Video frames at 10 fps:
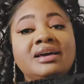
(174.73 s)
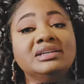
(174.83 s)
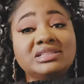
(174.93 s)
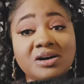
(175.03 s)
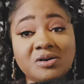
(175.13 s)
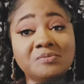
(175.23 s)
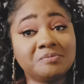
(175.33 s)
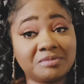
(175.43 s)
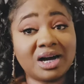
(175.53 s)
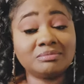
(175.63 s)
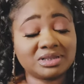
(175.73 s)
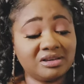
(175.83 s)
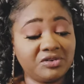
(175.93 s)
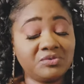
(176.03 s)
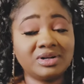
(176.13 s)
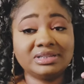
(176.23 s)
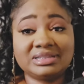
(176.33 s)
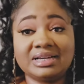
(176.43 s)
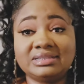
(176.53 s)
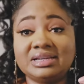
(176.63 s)
So moms, if you want to
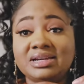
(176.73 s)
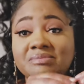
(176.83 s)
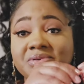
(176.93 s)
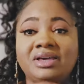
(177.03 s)
sexy it up,